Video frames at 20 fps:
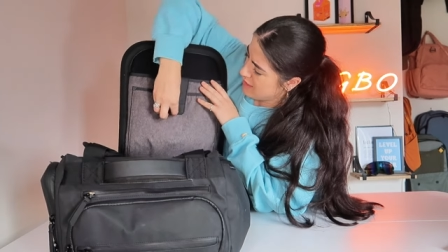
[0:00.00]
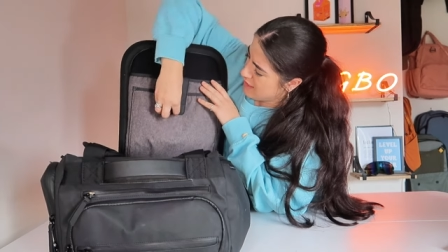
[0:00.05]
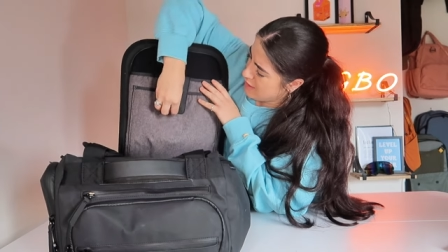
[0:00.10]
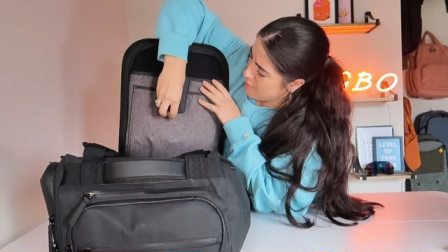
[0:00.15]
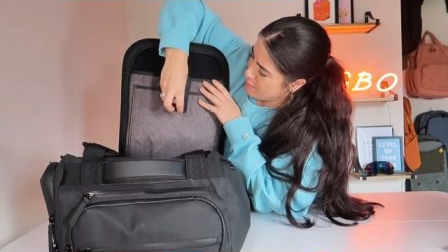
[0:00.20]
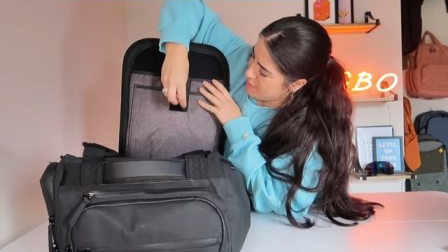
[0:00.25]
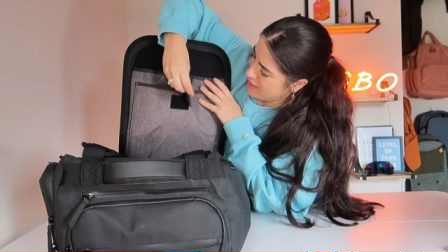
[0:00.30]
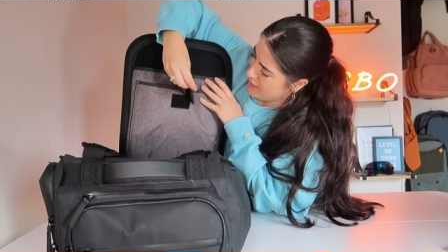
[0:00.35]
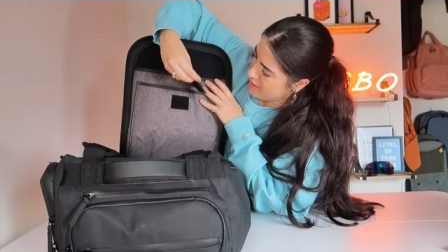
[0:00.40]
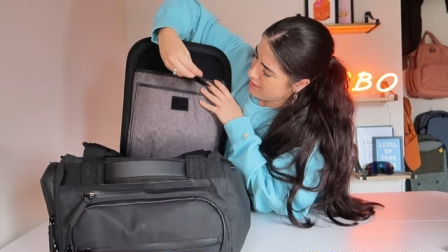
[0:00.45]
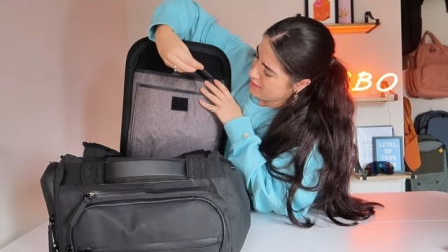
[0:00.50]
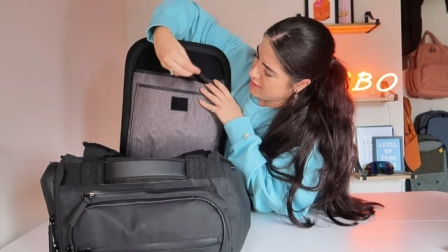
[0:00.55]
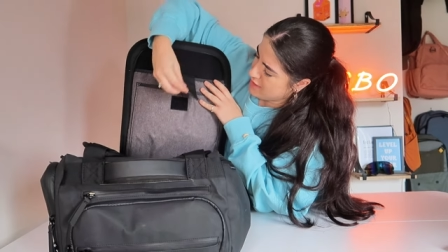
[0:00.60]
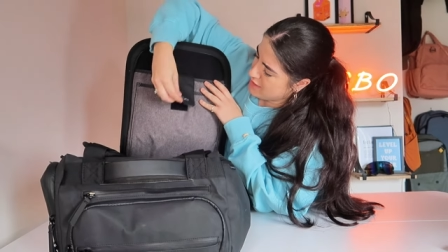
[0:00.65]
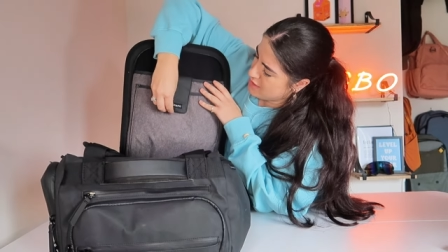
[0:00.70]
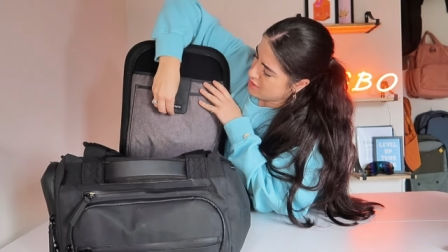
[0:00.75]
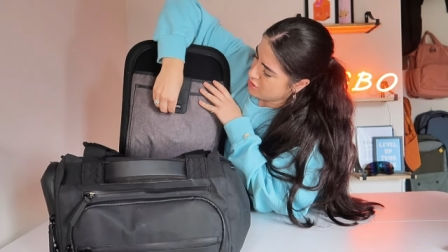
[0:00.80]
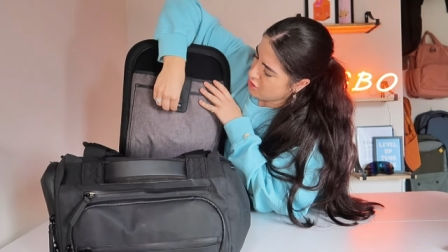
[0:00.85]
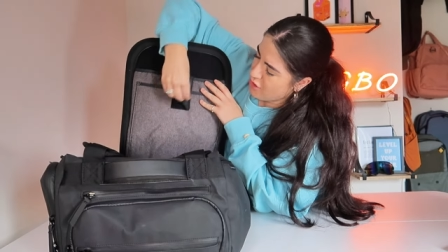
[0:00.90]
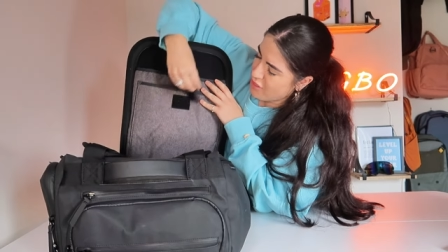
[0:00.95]
i mean
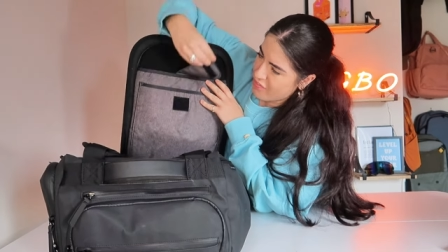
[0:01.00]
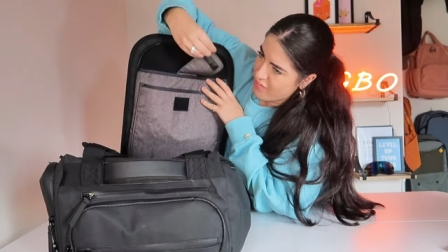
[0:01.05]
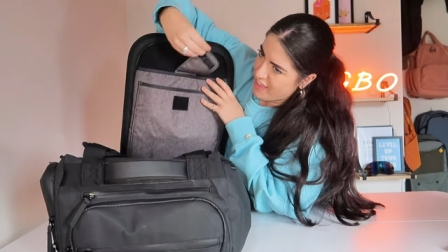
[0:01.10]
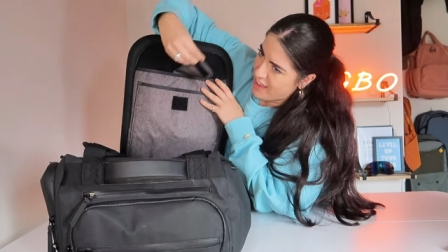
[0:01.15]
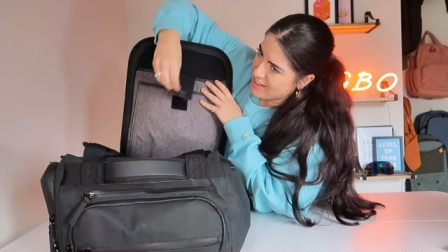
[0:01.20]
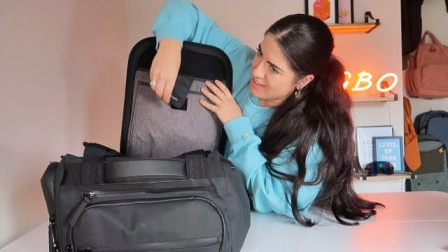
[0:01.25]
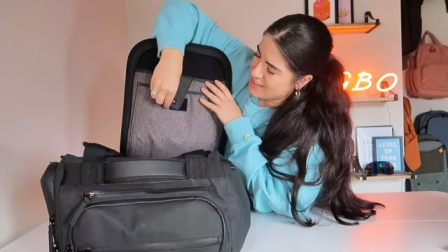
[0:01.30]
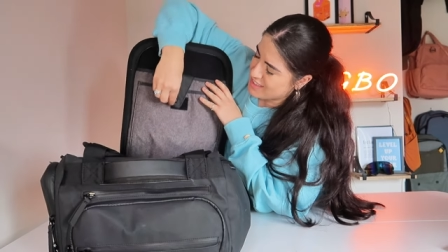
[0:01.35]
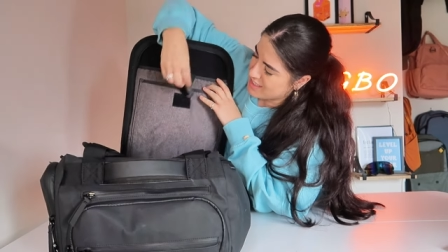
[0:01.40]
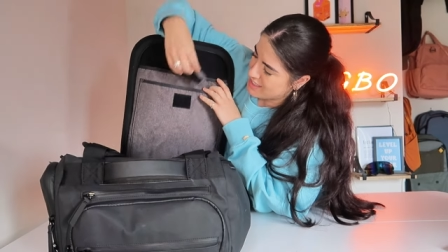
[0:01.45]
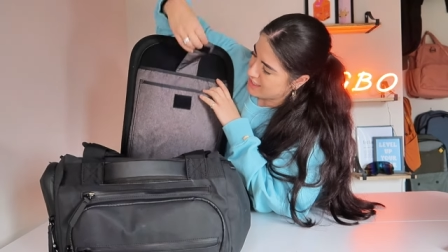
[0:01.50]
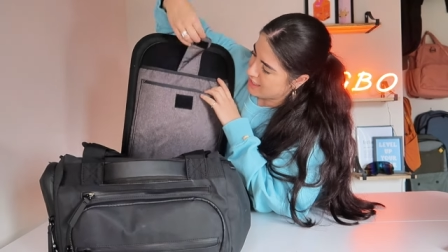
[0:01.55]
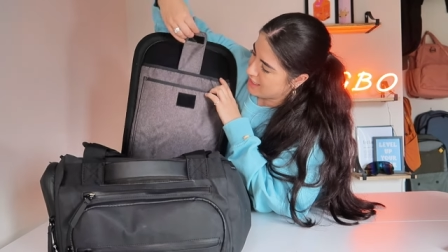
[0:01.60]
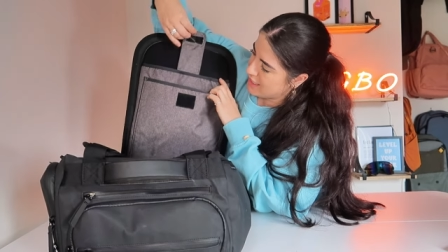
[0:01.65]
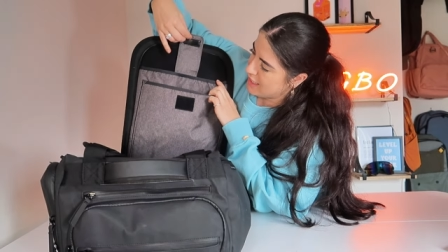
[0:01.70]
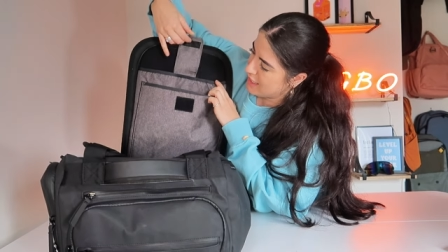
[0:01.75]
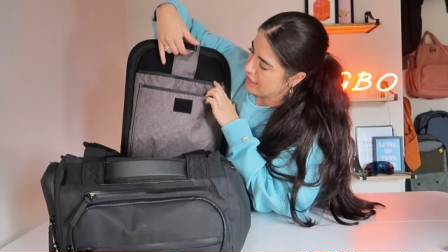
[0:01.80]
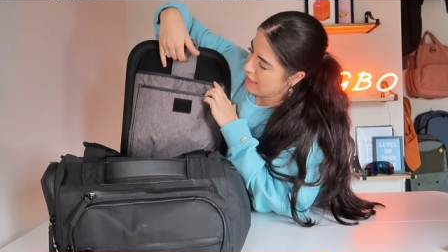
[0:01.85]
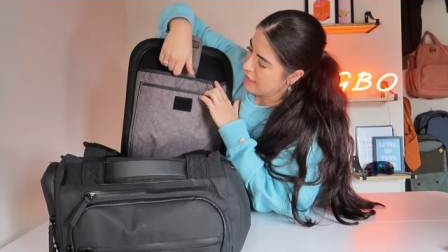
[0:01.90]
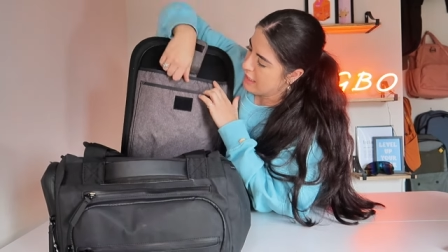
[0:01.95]
it's not that
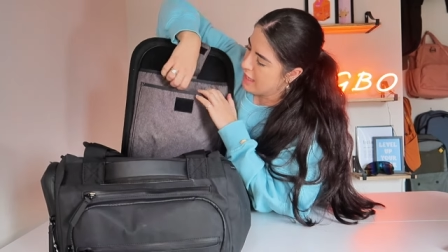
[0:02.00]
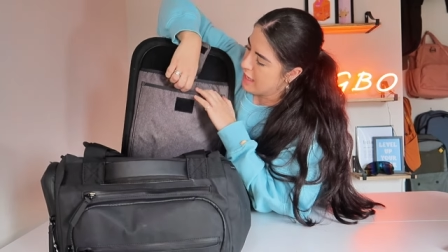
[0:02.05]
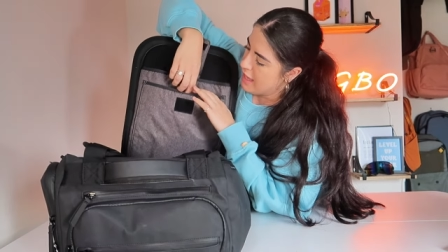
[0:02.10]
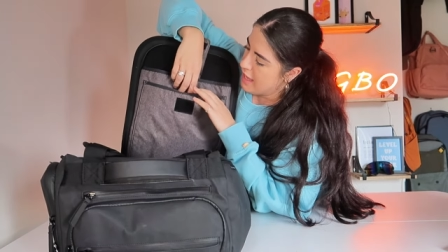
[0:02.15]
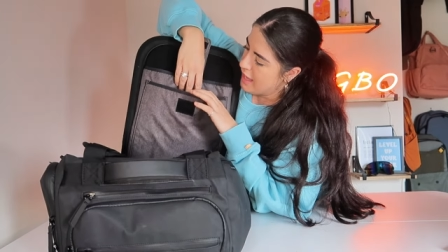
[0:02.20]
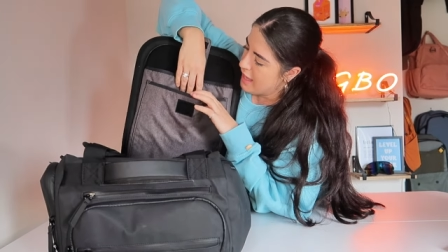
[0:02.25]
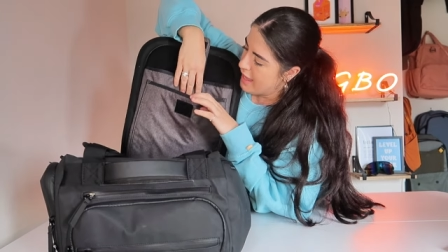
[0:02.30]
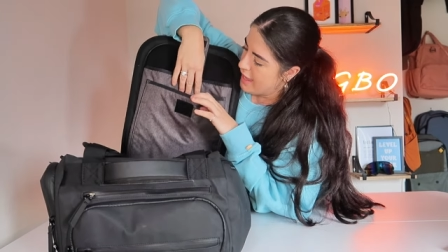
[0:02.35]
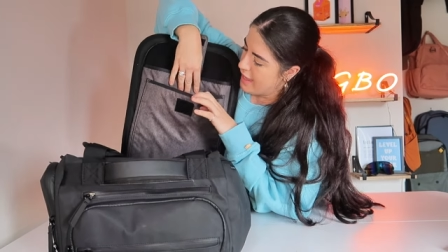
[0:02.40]
sticky uh,